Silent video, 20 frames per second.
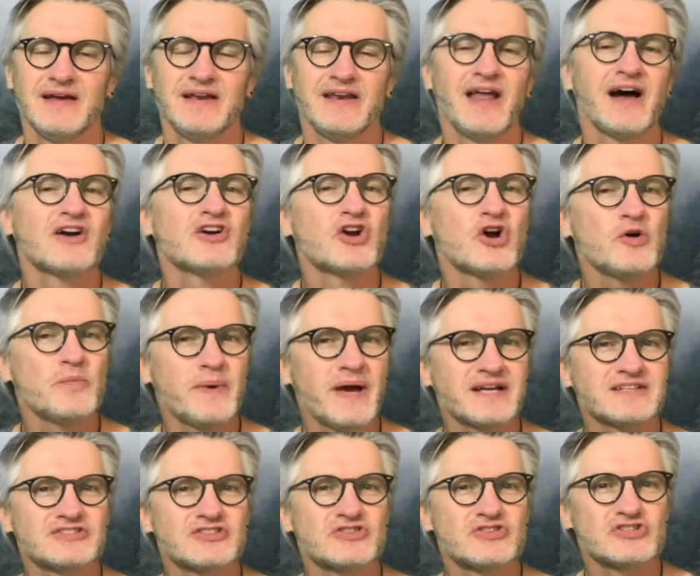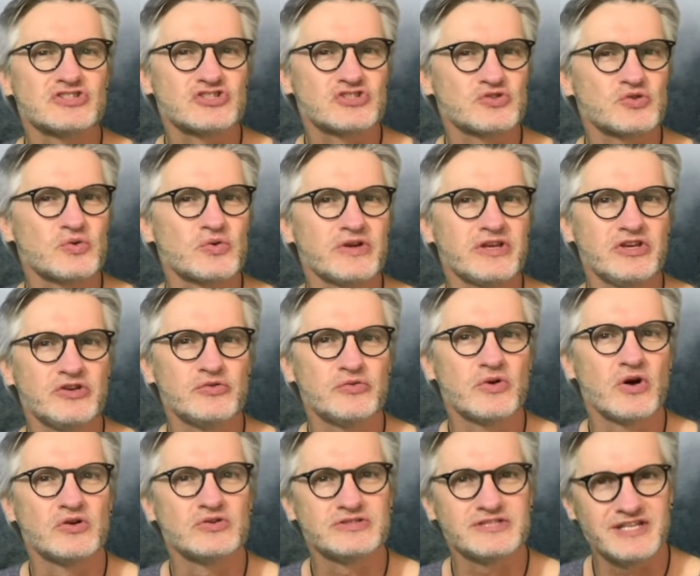Now go back to the story you
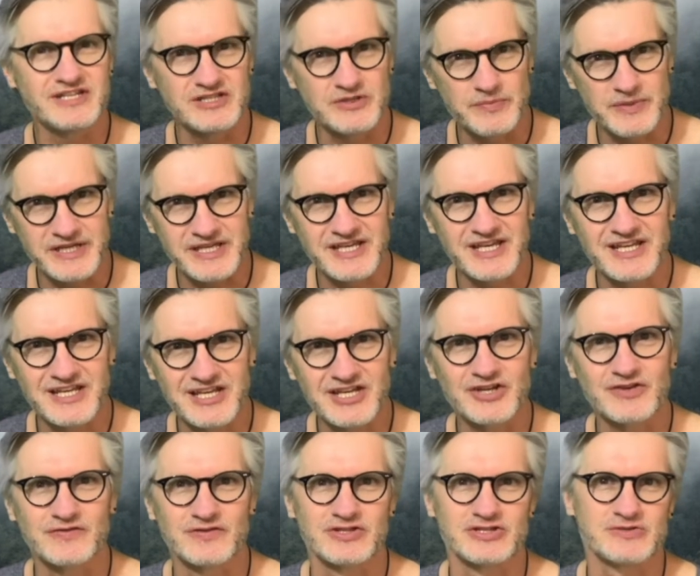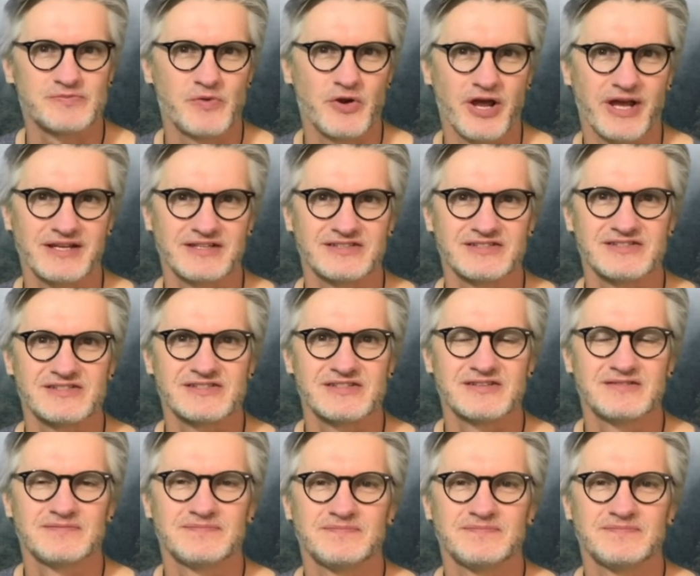wrote in the beginning of this practice.